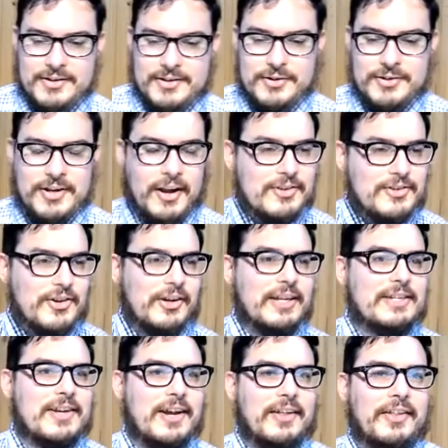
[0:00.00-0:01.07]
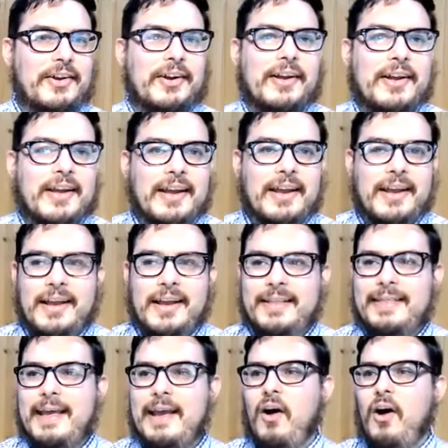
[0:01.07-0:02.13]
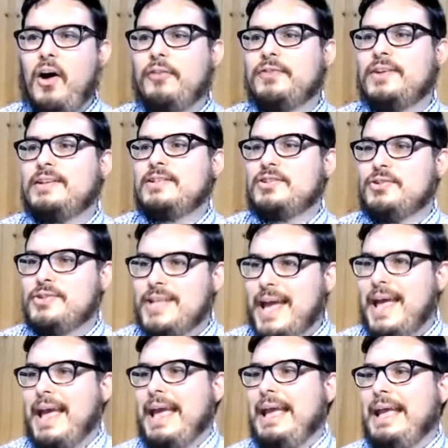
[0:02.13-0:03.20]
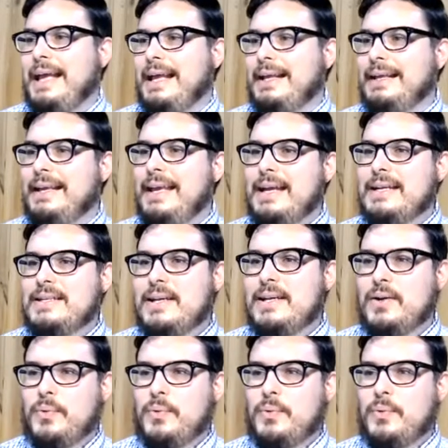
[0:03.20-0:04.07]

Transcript: do touch on each other, they often today get